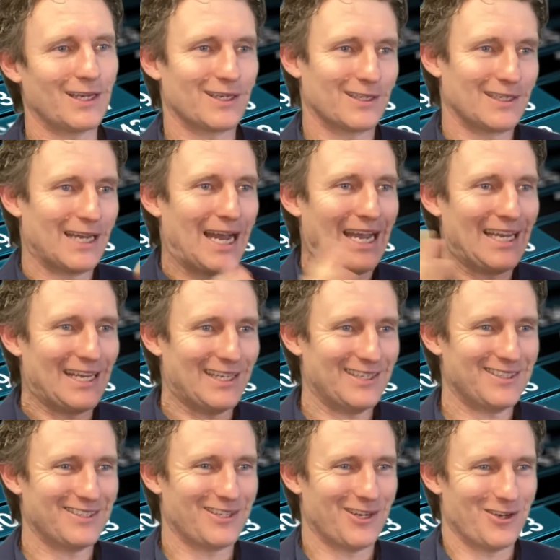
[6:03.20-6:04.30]
Gaia,
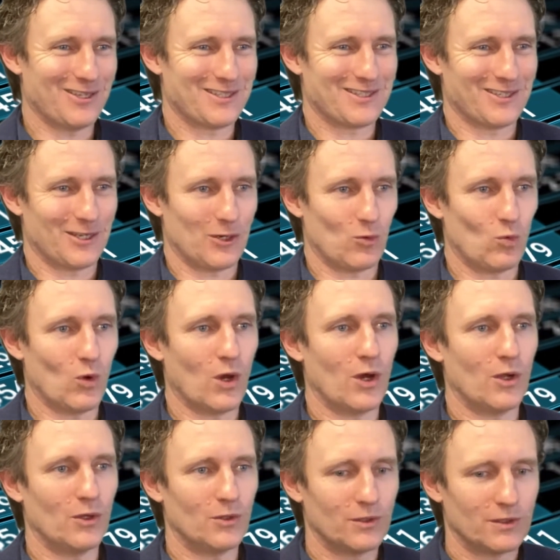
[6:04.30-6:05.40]
it's a
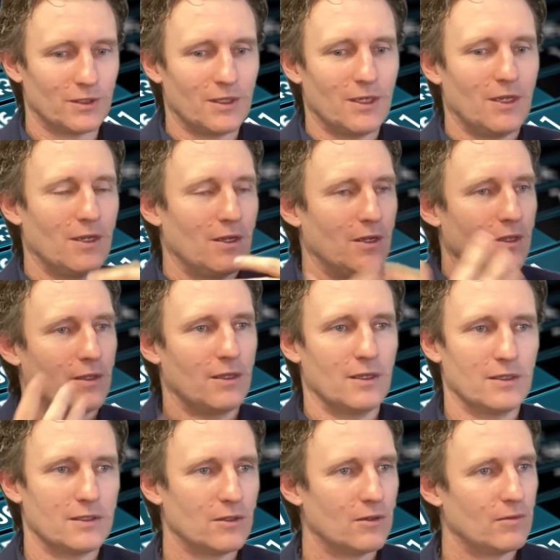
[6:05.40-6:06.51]
world that's